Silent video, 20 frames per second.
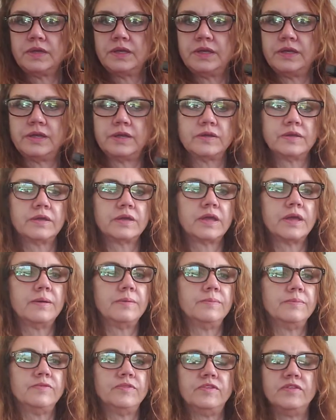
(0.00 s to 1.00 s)
It
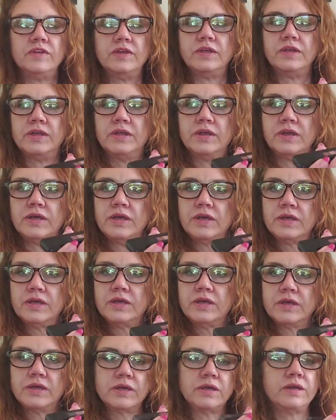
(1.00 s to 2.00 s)
comes in
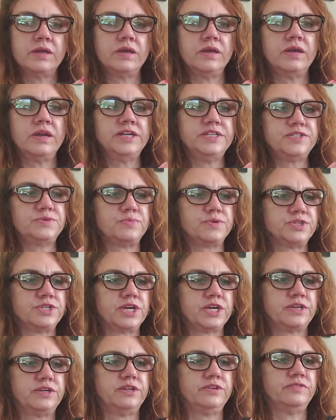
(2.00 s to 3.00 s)
nice
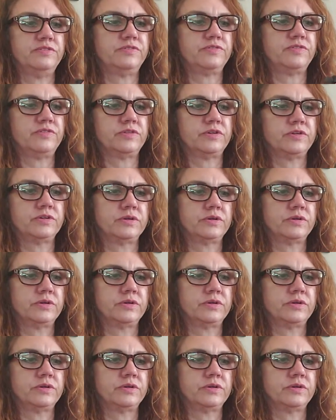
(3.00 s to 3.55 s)
protective